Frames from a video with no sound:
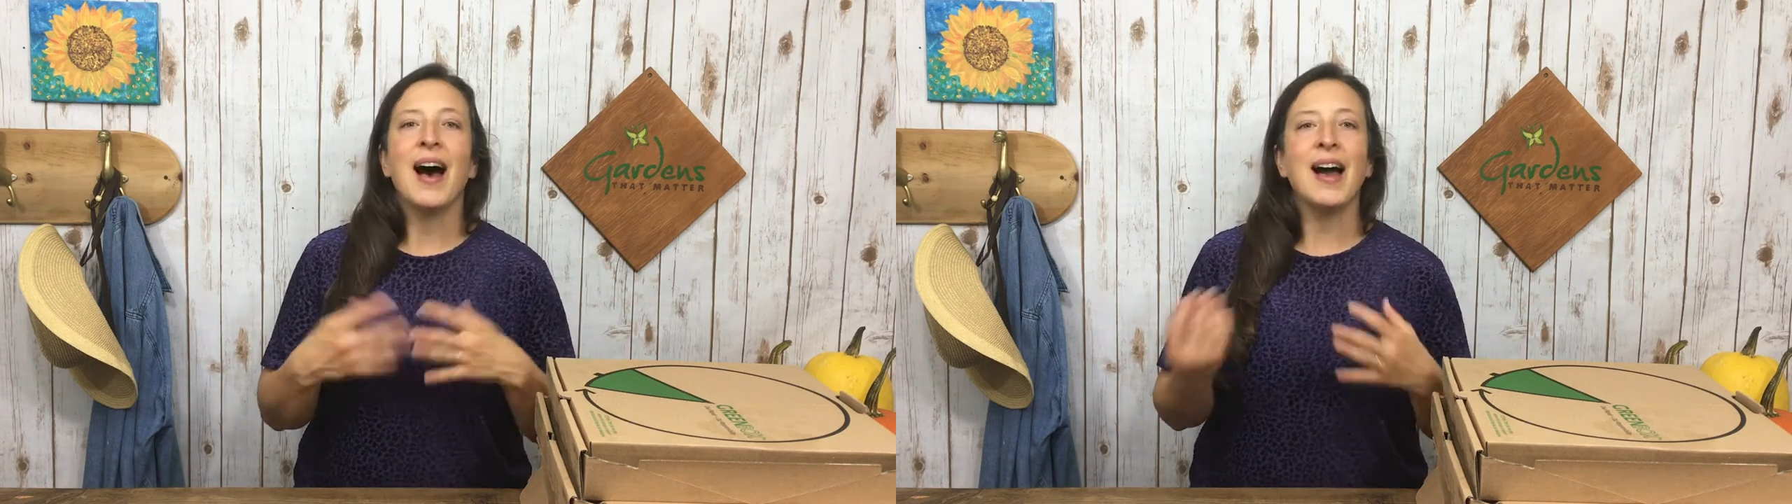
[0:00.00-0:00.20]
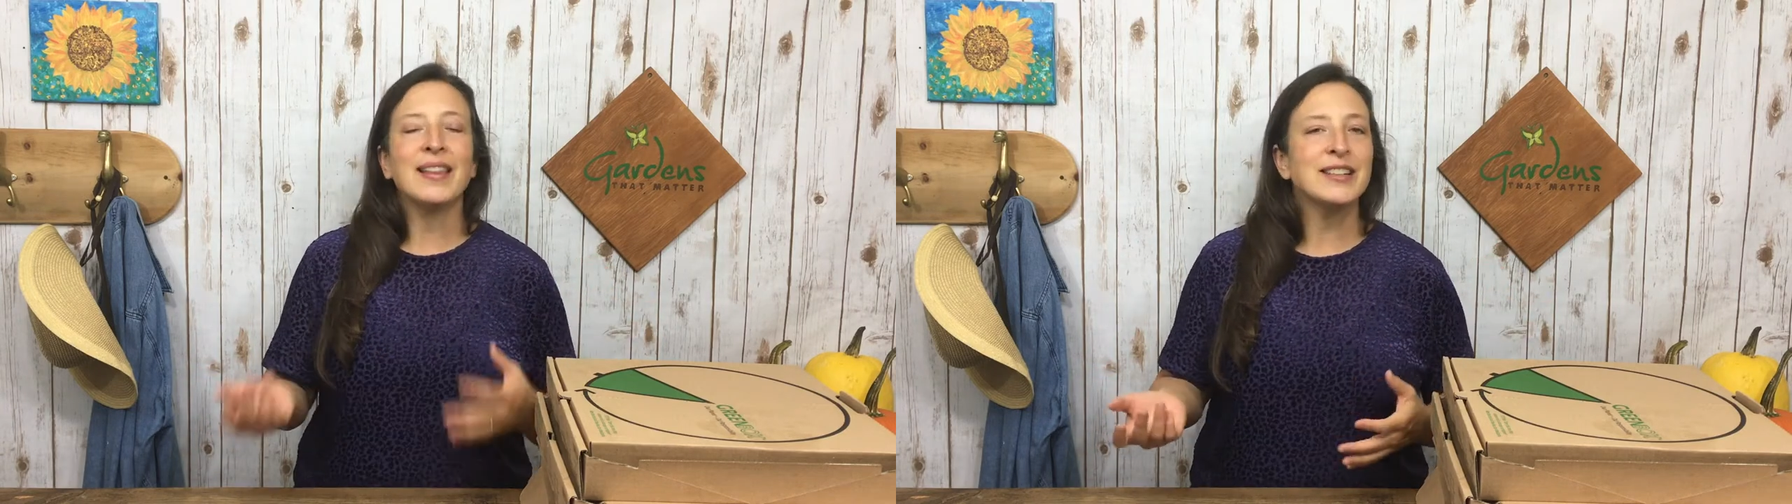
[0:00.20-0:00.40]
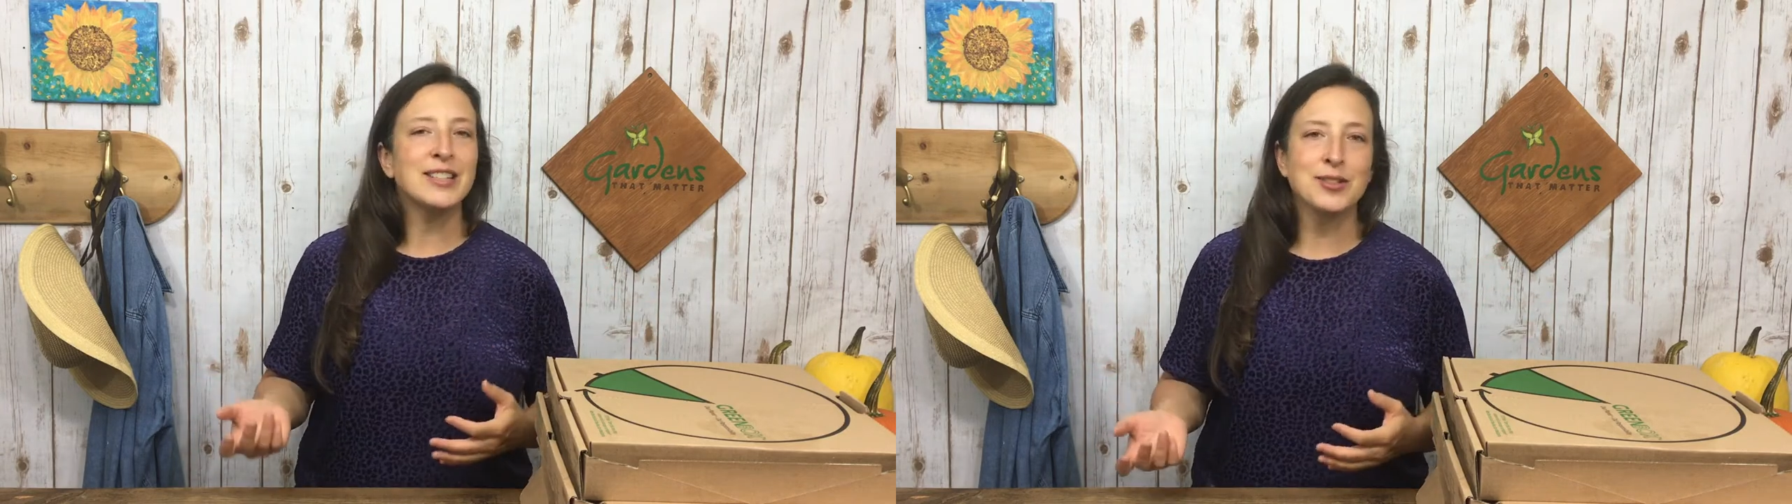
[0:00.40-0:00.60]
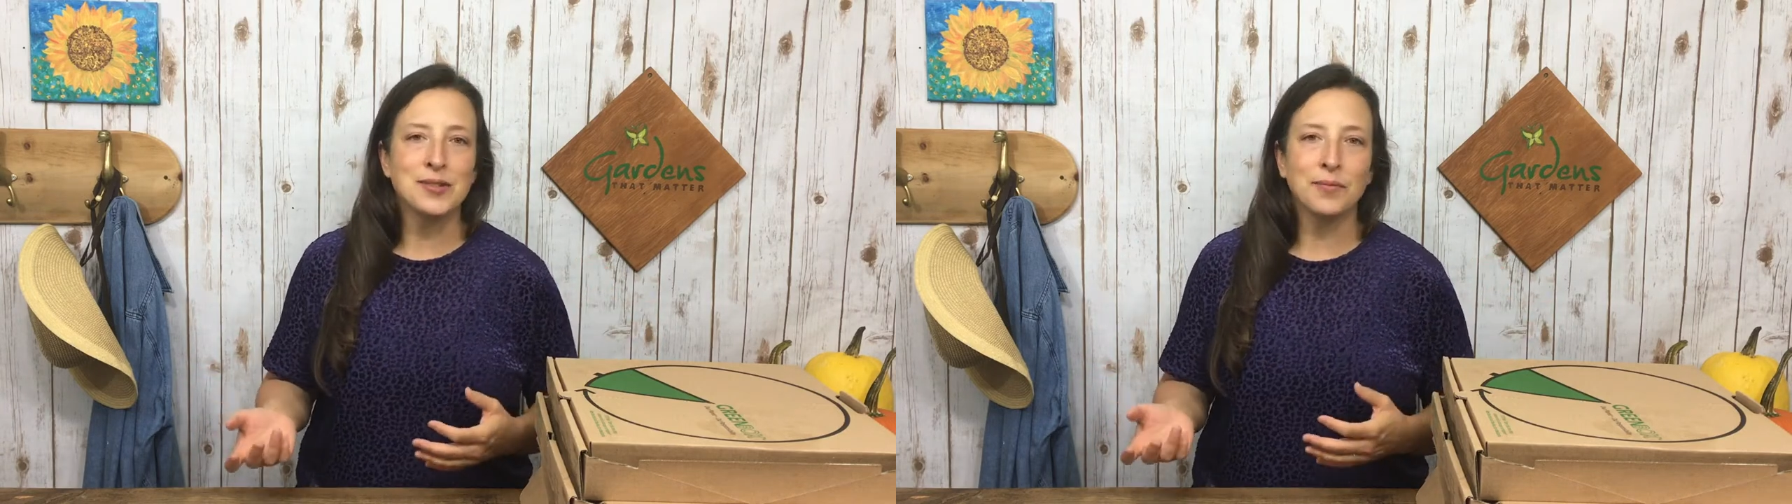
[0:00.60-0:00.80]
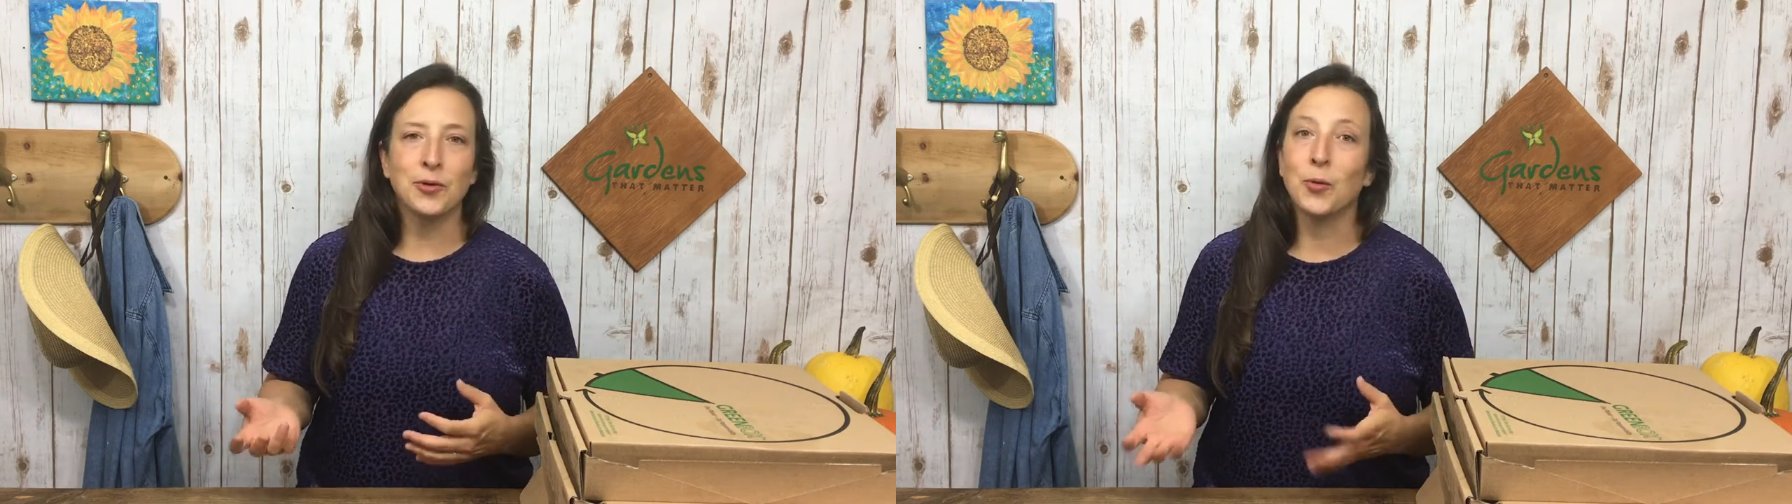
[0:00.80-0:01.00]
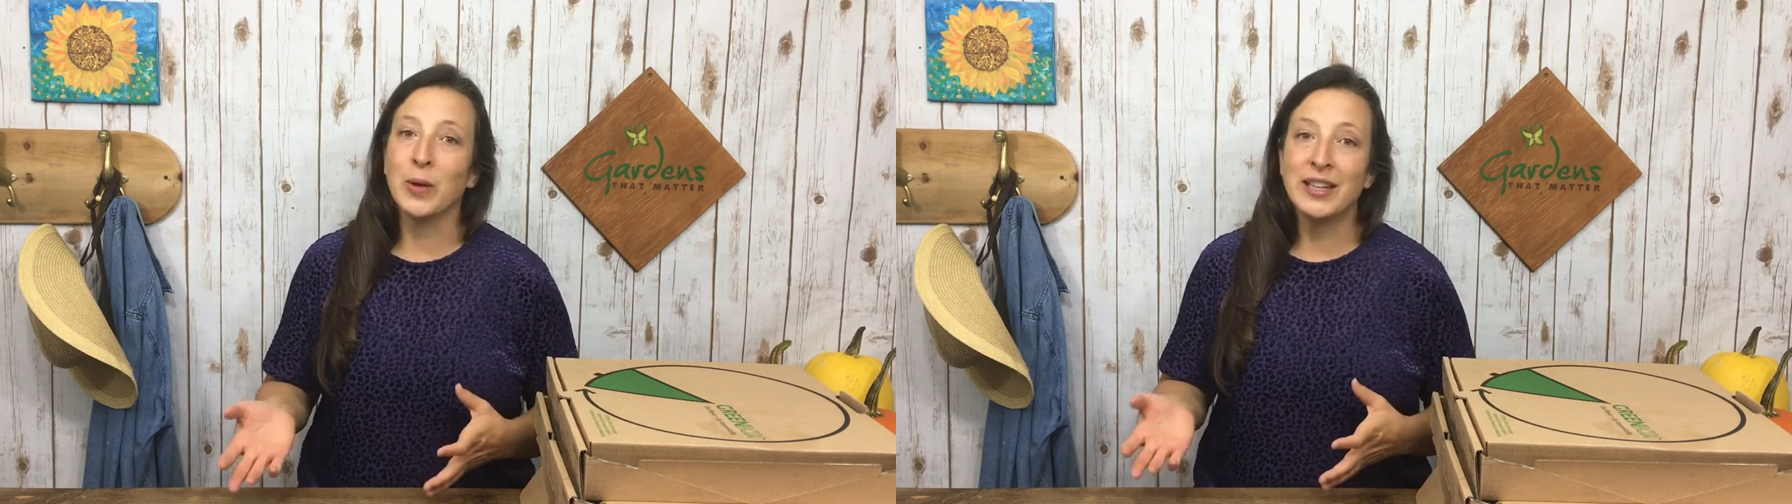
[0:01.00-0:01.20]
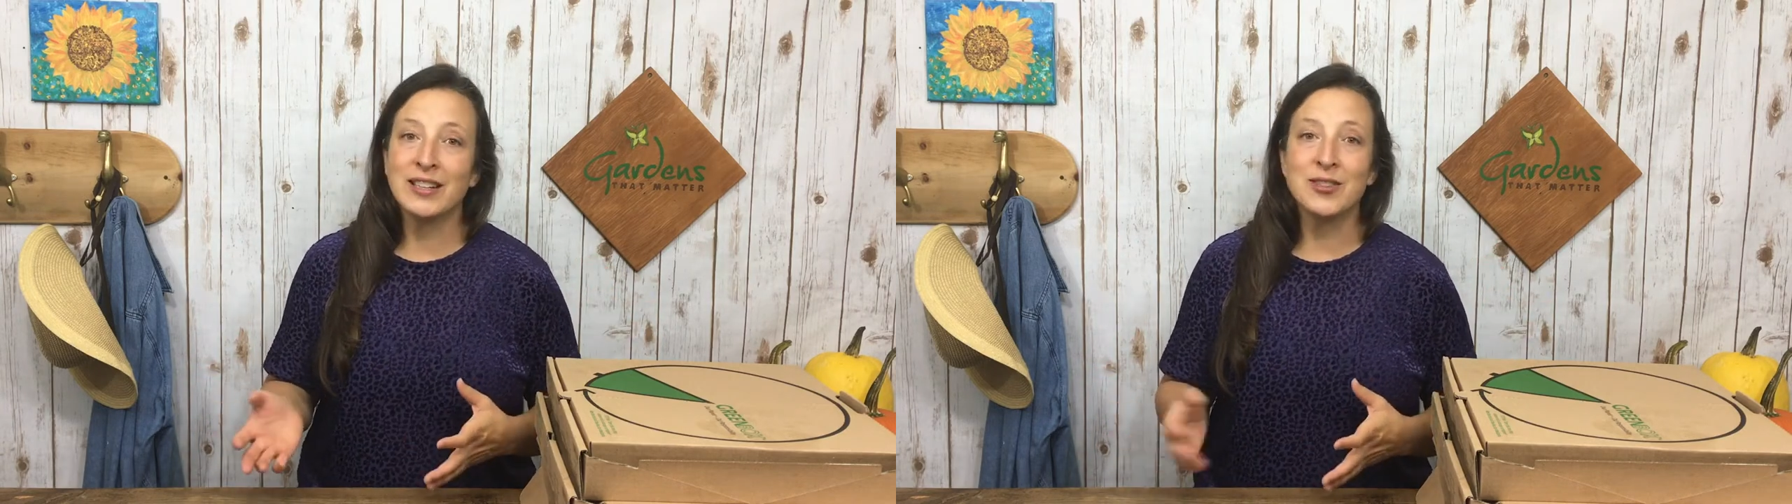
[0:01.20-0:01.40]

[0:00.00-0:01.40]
I like to use them for weed